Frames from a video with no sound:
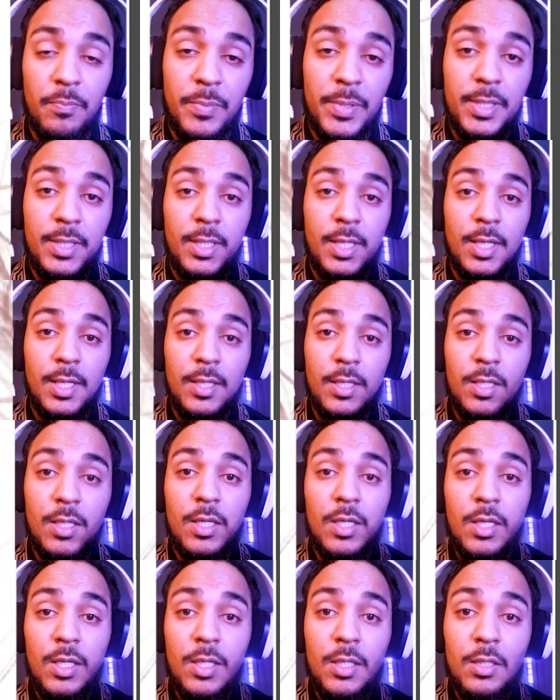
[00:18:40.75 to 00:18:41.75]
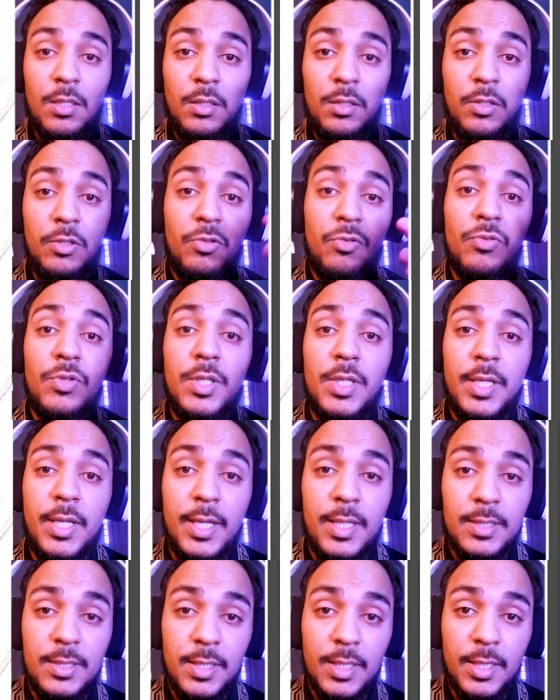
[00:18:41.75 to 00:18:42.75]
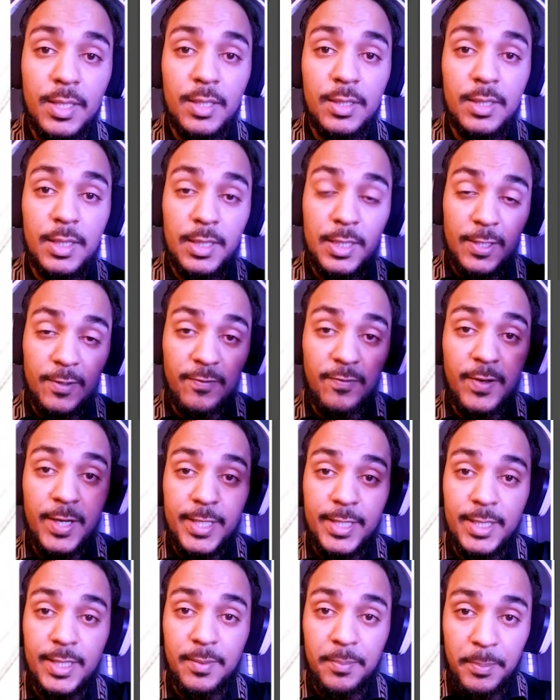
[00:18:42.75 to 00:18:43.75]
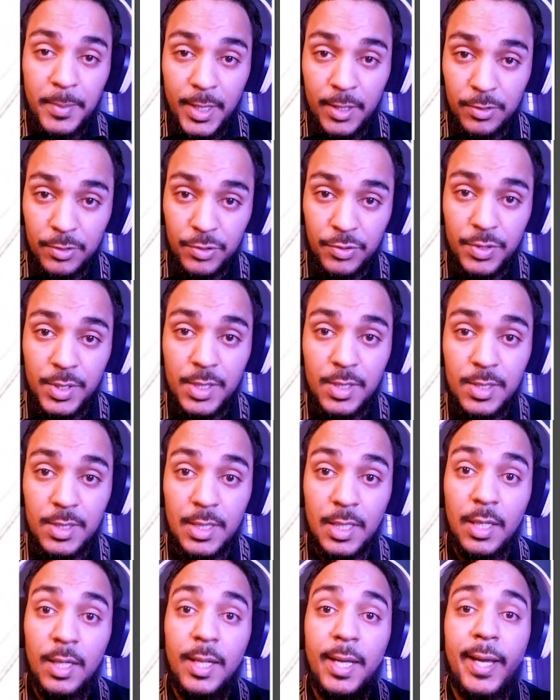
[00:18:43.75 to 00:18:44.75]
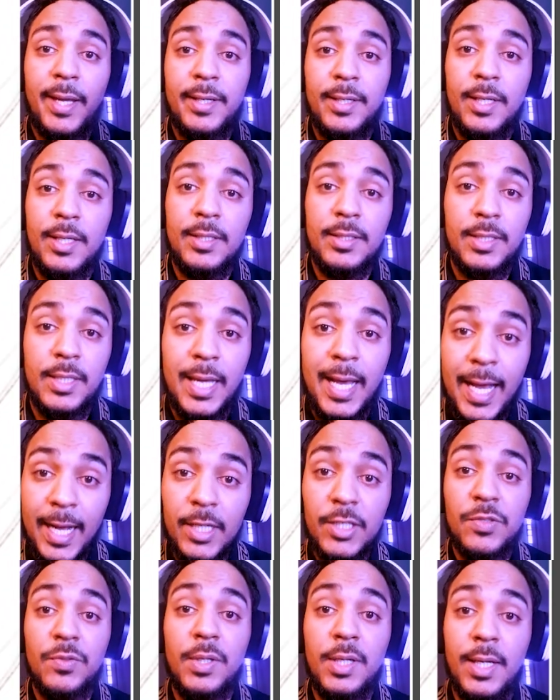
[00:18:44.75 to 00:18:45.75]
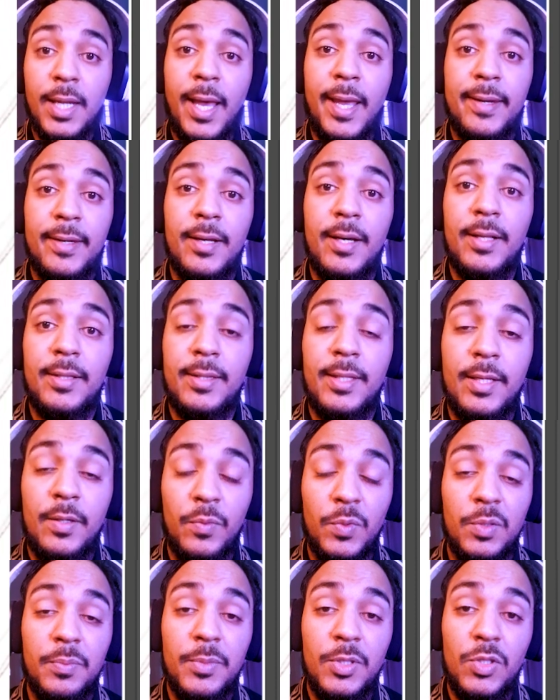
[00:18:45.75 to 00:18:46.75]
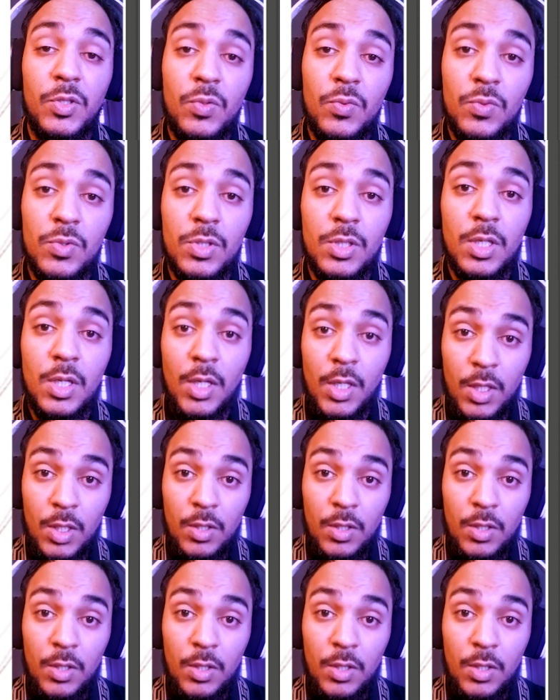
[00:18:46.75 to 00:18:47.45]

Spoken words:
begin creating the defining boundaries, the line art, the actual line art that will be used